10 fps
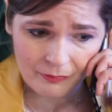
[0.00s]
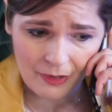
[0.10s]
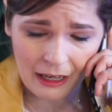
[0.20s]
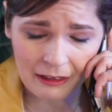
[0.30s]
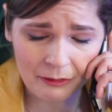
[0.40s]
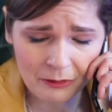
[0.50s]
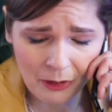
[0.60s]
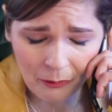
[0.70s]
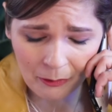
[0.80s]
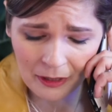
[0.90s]
I don't
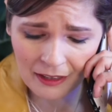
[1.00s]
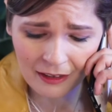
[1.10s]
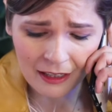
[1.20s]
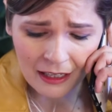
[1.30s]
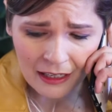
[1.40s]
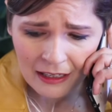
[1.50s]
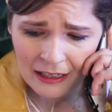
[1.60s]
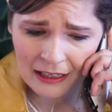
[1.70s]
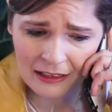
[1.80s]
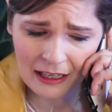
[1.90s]
know. He,
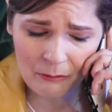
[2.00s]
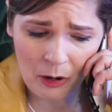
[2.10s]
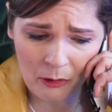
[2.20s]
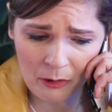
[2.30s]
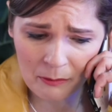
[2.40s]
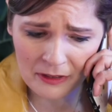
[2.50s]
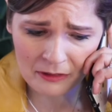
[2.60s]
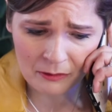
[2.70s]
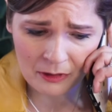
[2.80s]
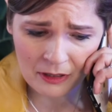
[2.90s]
he came home
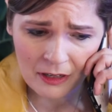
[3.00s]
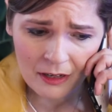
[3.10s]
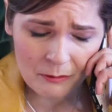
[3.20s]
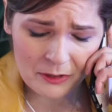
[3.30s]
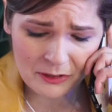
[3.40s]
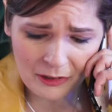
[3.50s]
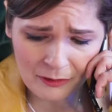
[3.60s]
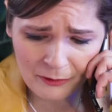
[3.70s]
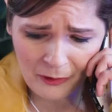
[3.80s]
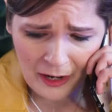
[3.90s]
and we
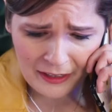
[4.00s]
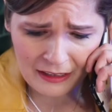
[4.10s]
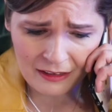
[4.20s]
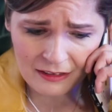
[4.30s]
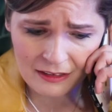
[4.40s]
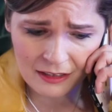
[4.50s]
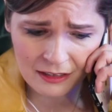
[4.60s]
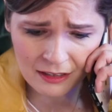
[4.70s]
started fighting and